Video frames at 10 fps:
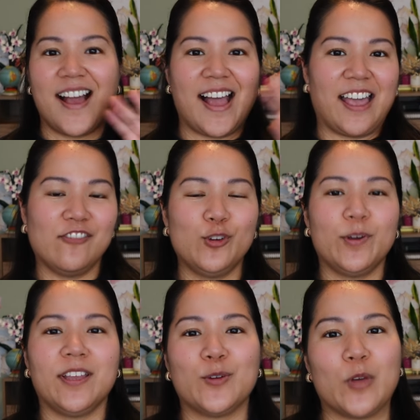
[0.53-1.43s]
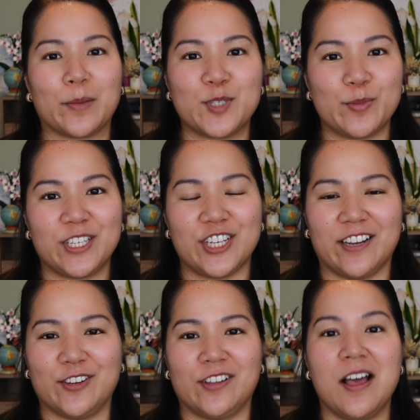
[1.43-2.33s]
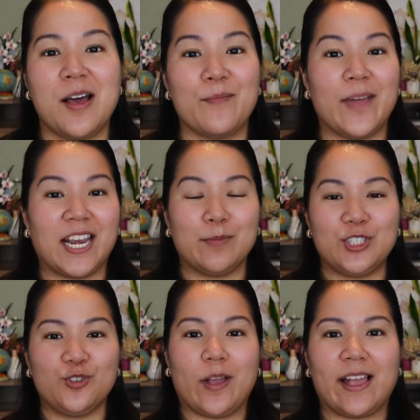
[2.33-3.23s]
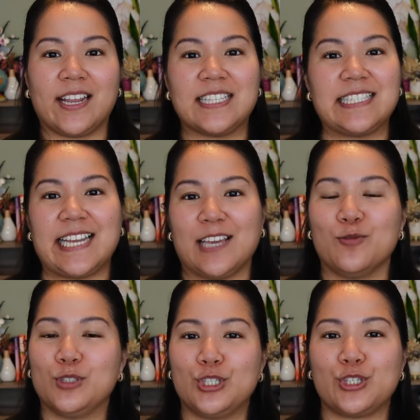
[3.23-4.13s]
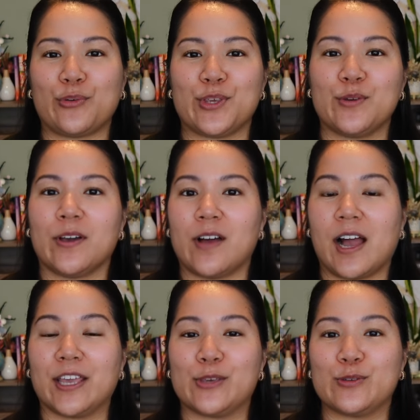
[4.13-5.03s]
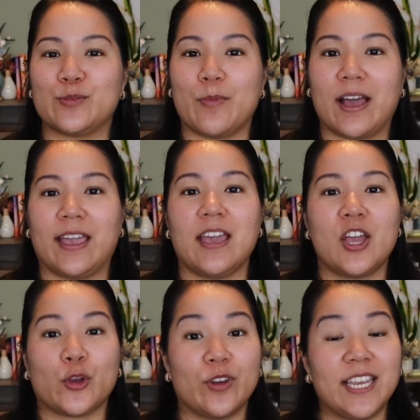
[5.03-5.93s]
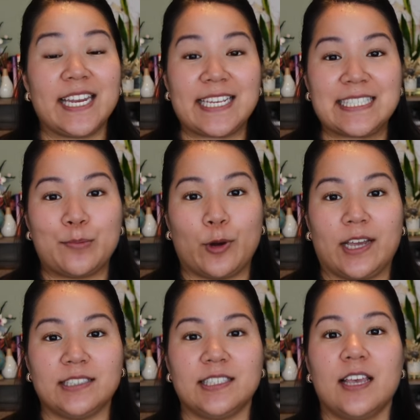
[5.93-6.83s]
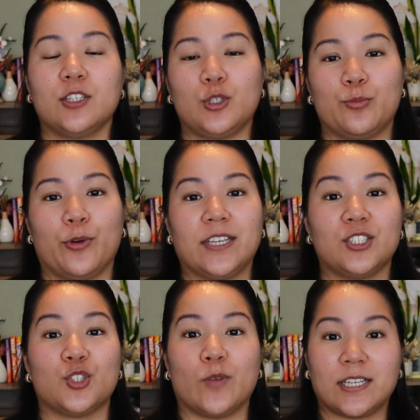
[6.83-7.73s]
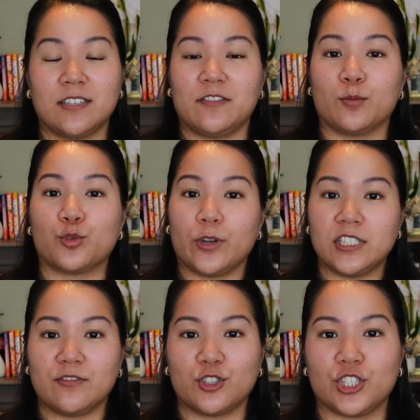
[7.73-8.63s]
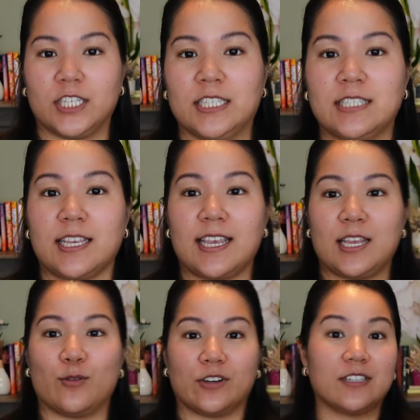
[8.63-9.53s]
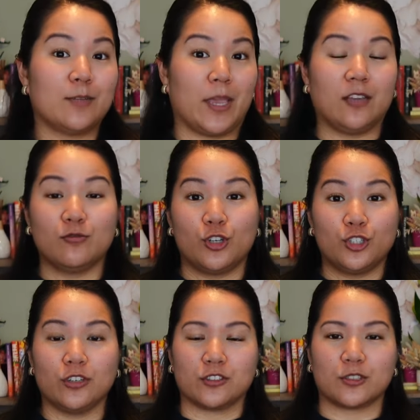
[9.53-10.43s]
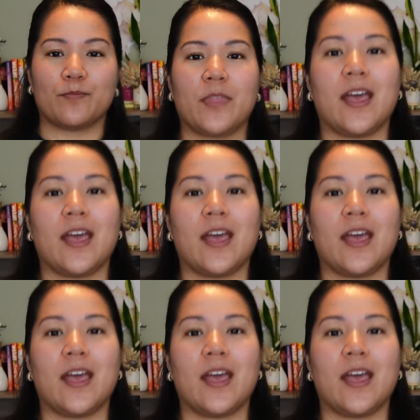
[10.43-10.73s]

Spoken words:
Hi everyone and welcome to my channel. My name is Joanne and today I want to show you how I use my Cricut EasyPress to press direct-to-film transfer sheets in order to make shirts.